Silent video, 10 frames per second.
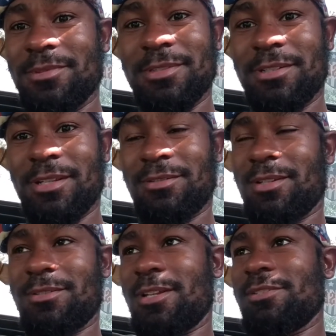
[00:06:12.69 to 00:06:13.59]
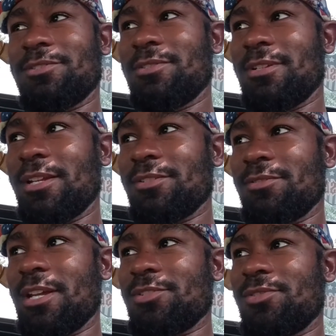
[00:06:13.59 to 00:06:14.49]
That's
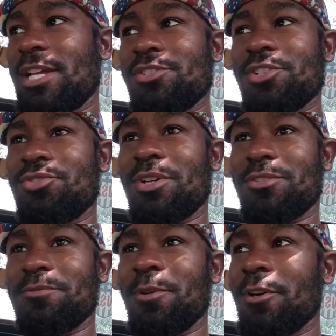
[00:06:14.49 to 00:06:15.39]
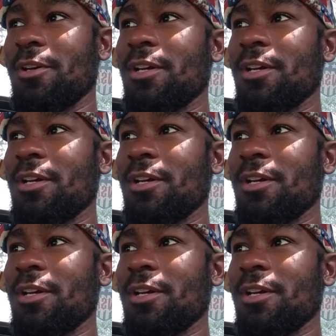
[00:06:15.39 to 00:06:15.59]
the destructive part.